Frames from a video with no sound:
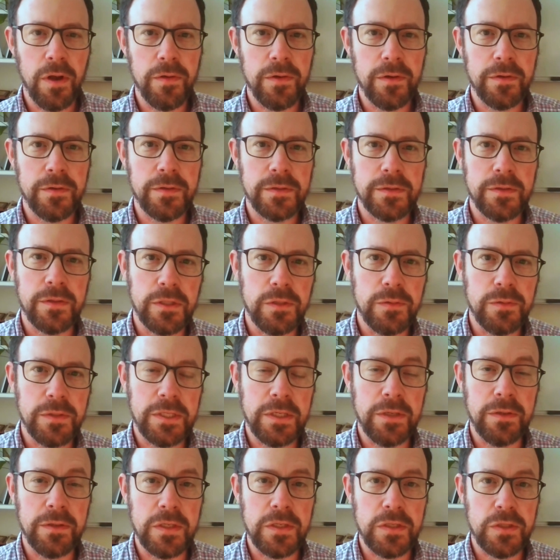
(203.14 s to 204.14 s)
Desert
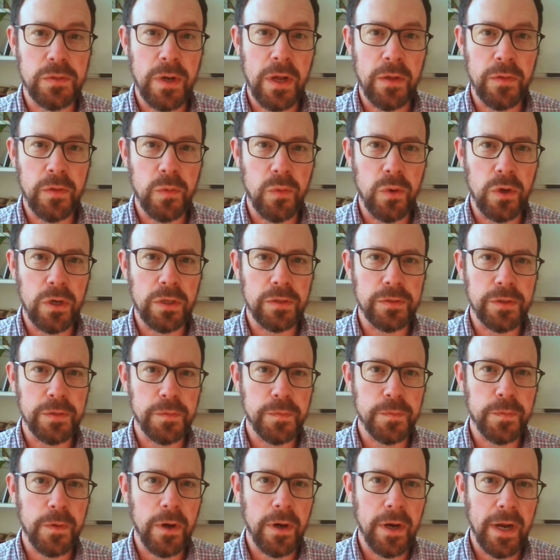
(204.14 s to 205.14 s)
utilities around the world are
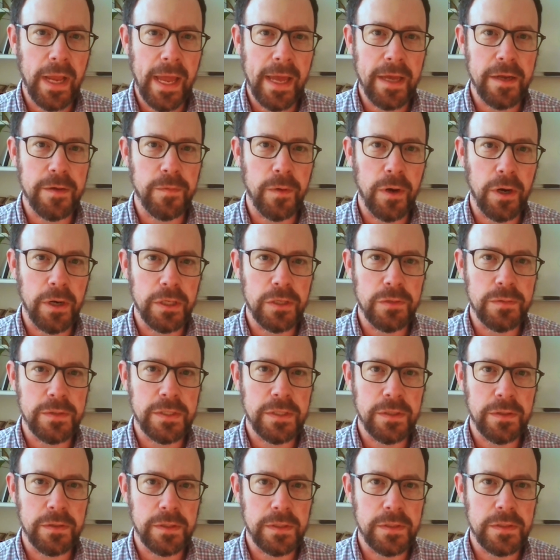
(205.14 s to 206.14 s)
far ahead of our
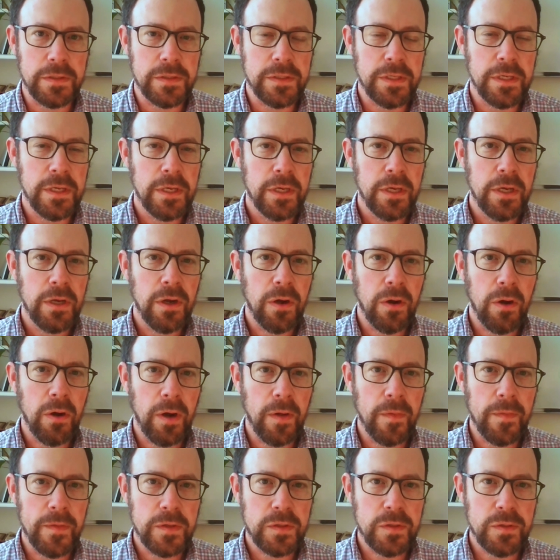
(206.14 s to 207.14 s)
utilities
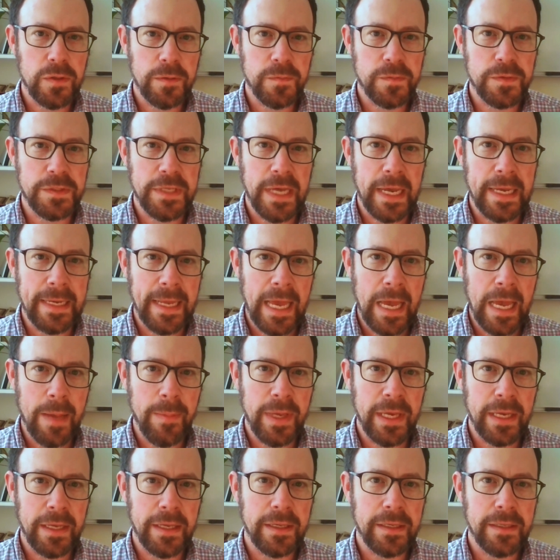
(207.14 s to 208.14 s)
on the sort of
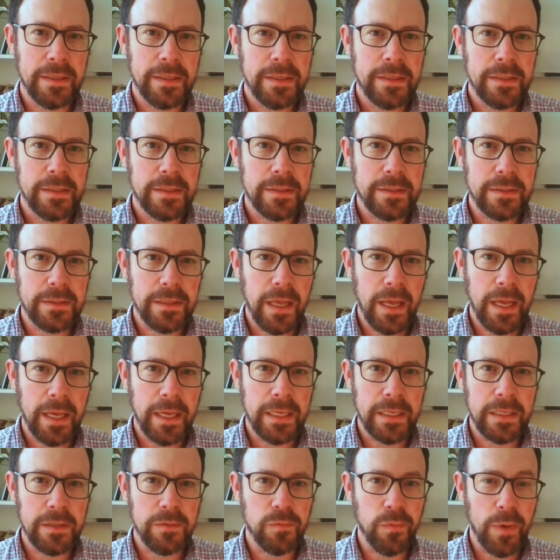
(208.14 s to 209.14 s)
dynamic
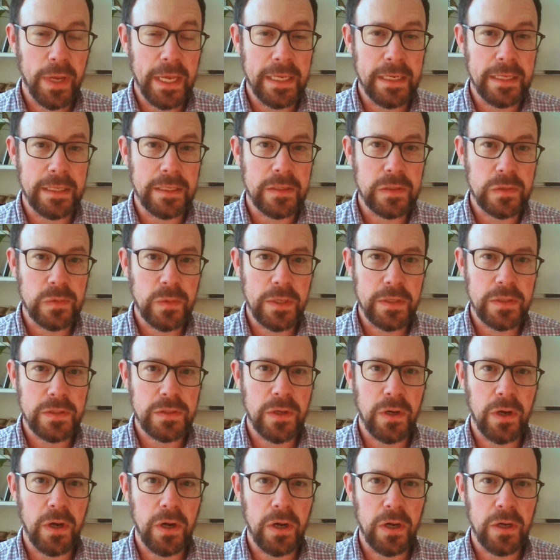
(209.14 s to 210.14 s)
line rating is what it's
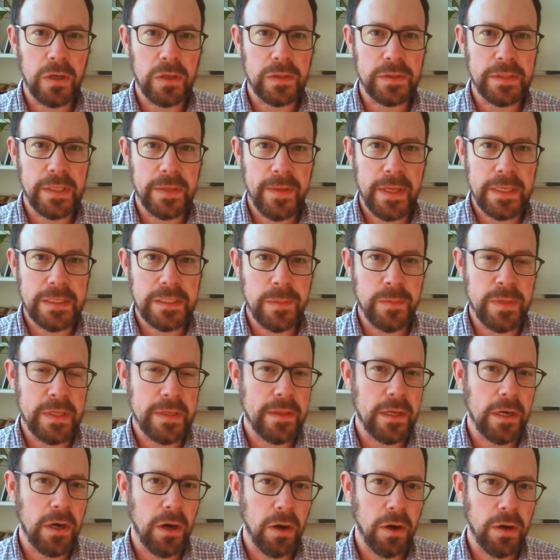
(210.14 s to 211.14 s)
called. And that's something
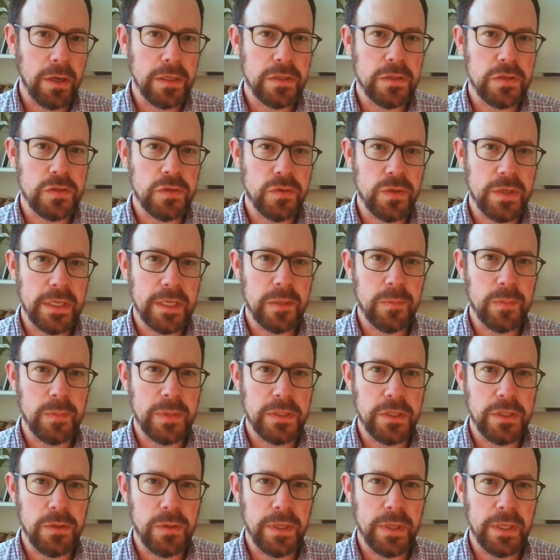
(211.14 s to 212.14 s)
that our industry can be
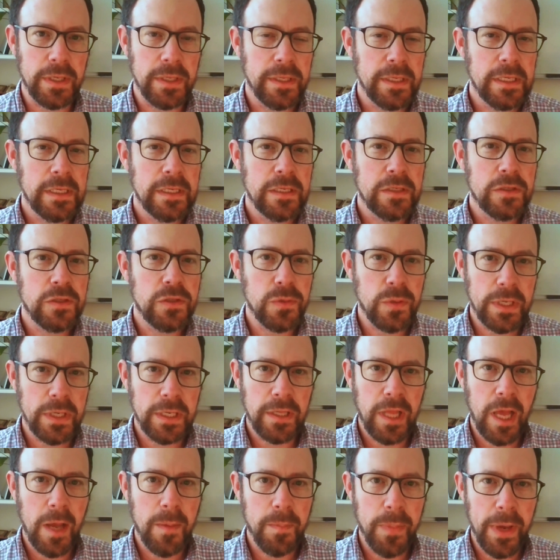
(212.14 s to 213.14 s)
doing, doing a
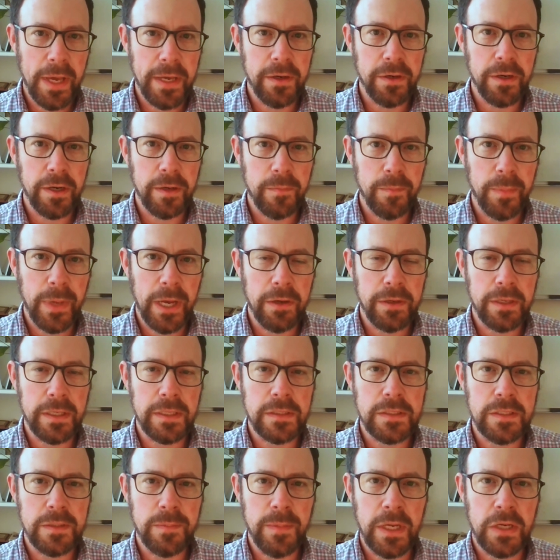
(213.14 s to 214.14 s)
lot better about
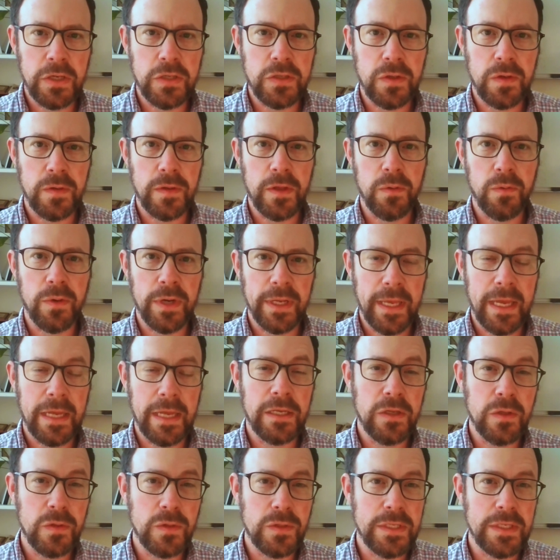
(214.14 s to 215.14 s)
it to make sure that we're again
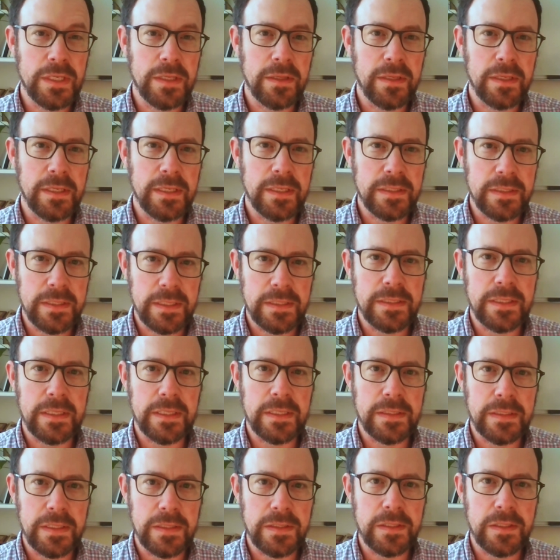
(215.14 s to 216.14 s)
using the existing
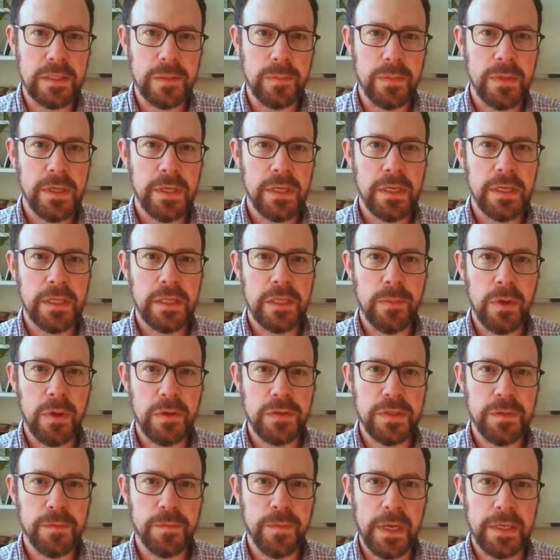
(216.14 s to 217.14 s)
system in the
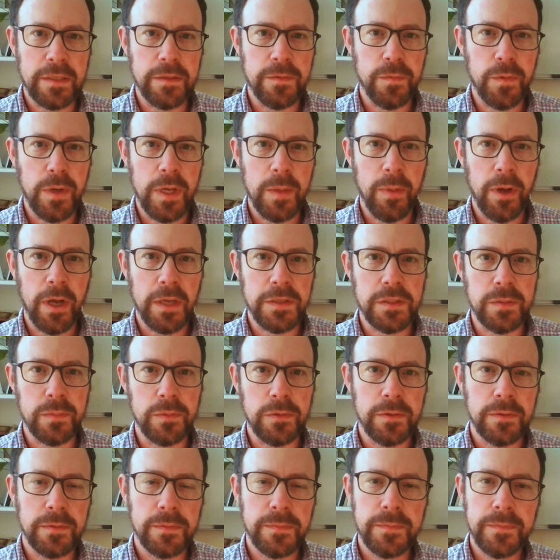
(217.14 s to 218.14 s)
most effective way
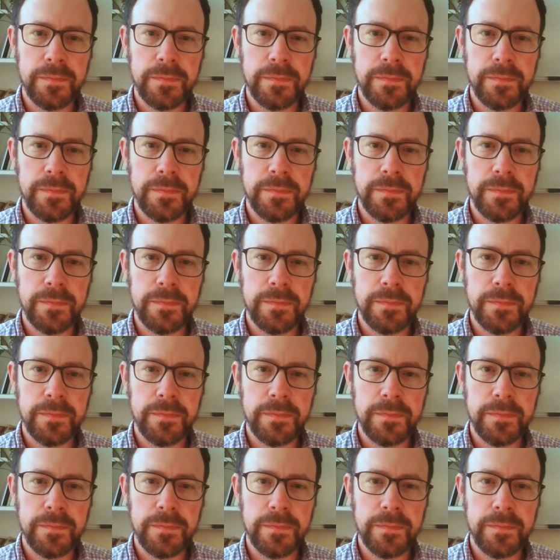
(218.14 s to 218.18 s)
possible.